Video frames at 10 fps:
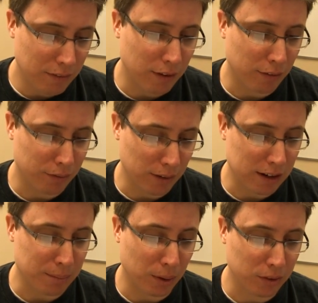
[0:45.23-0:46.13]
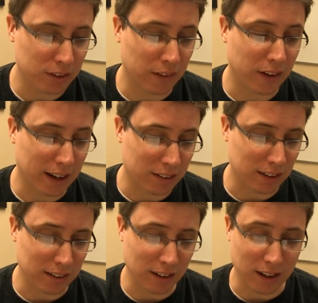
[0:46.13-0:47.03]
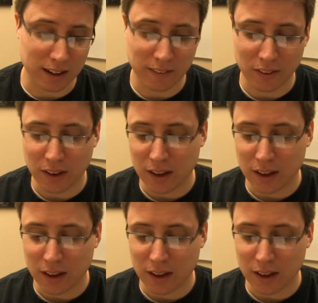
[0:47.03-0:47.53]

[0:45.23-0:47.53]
feel free to post it on the next Sit and Talk.